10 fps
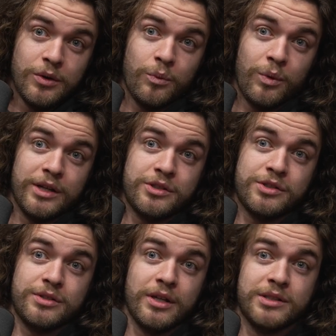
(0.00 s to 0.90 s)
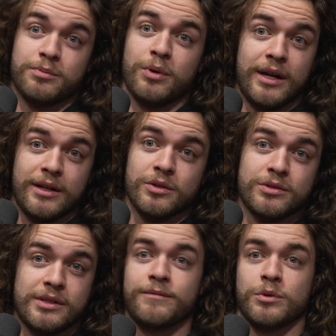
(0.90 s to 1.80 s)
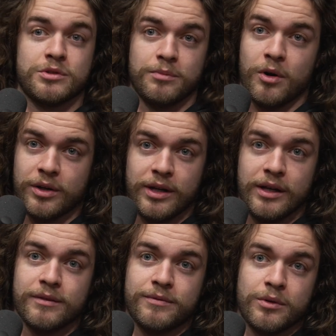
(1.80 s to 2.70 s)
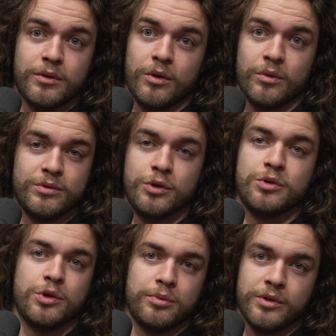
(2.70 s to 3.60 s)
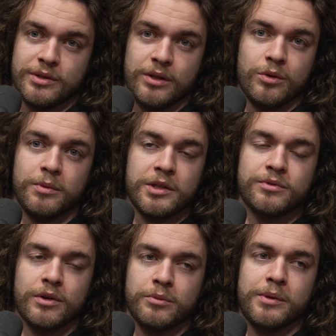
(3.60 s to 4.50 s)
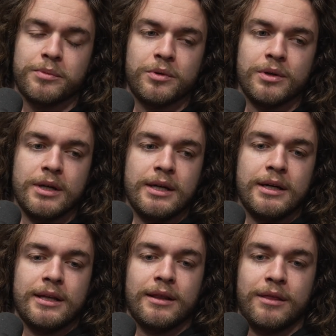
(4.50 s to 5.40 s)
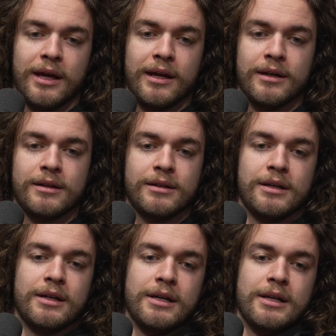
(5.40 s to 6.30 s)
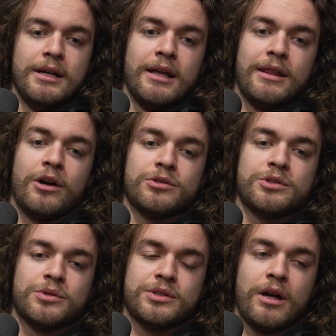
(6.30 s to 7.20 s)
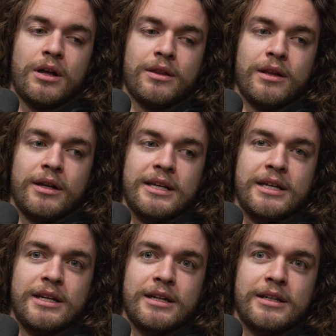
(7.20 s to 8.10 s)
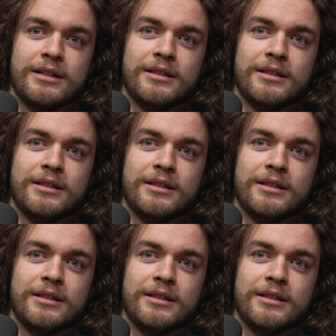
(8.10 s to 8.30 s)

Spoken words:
which does brand deals, influencer marketing for YouTubers and a whole bunch of other people. Then they also saw a need.